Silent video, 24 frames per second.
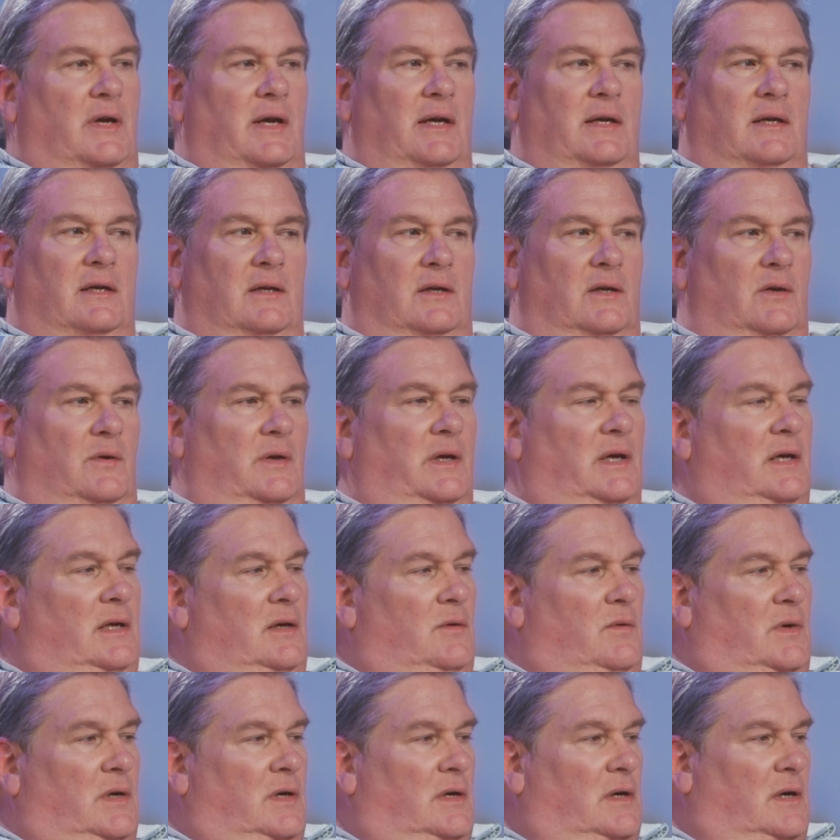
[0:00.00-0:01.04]
I could go
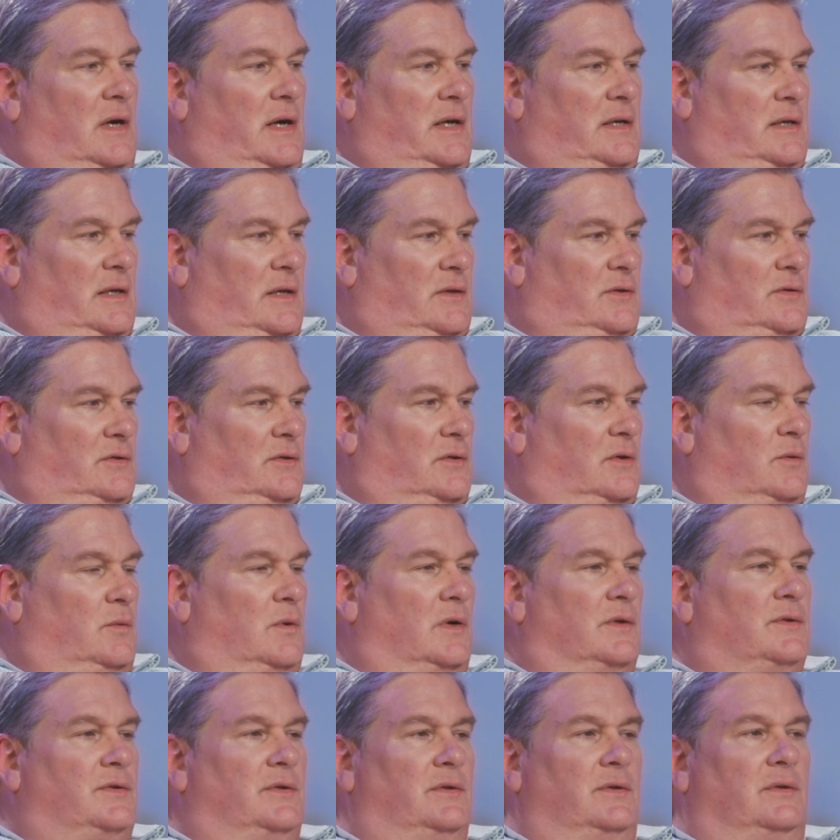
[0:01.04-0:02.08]
anywhere I need to or
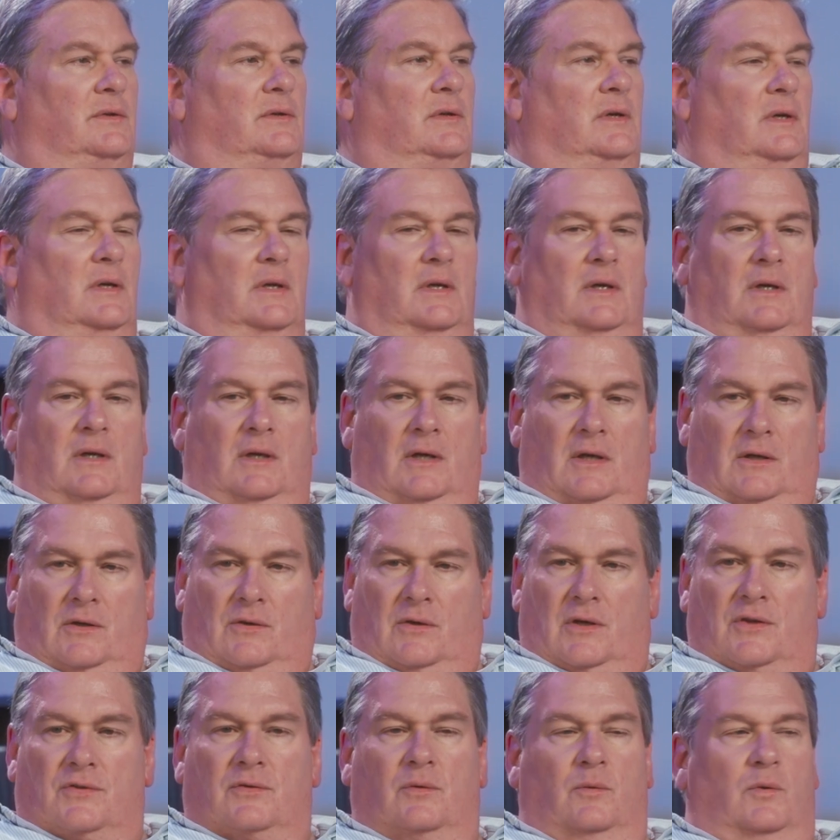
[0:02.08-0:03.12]
want to
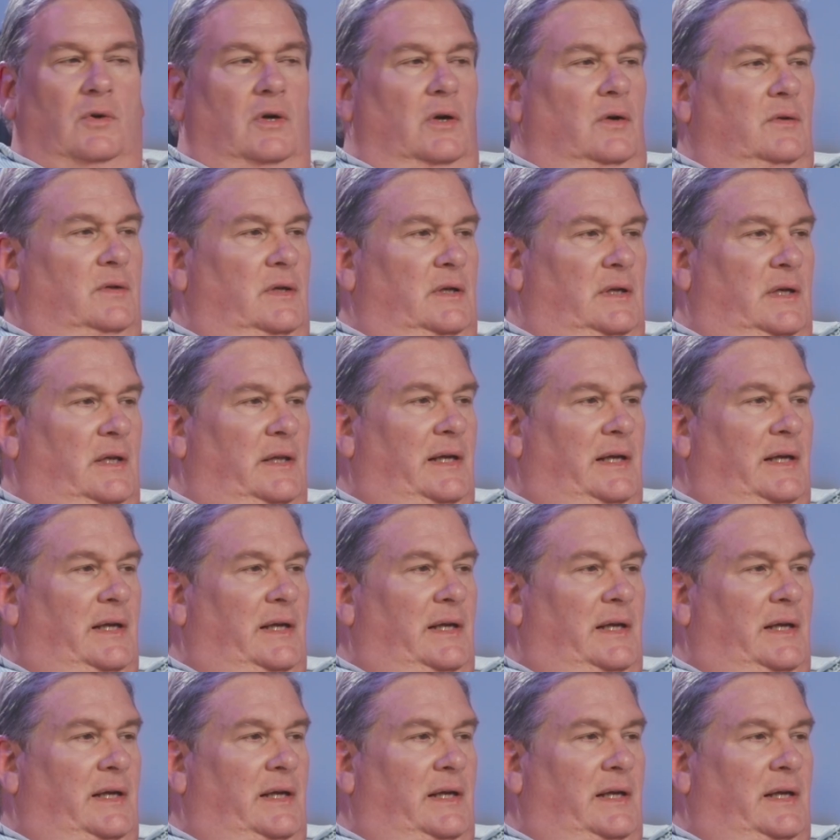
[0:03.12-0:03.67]
across the world.